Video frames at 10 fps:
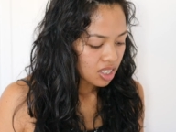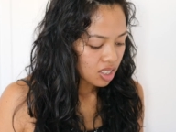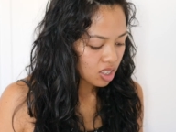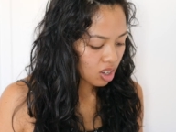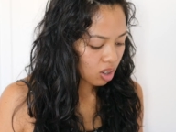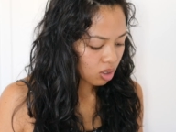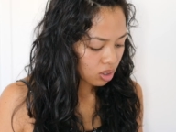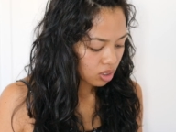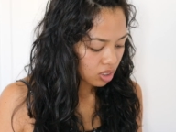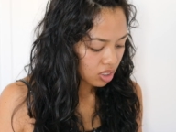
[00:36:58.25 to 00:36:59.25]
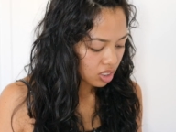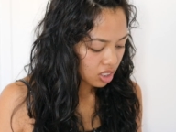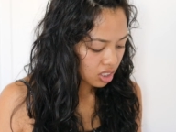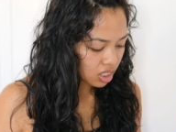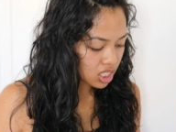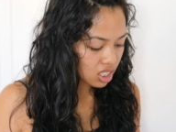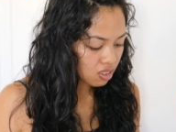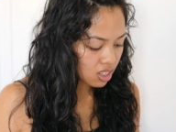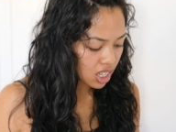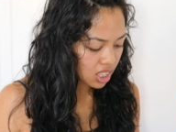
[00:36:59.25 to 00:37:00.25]
So let's
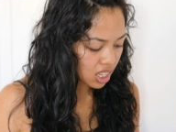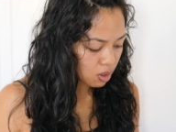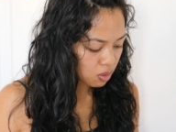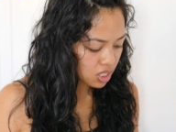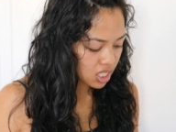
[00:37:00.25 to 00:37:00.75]
leave it at that for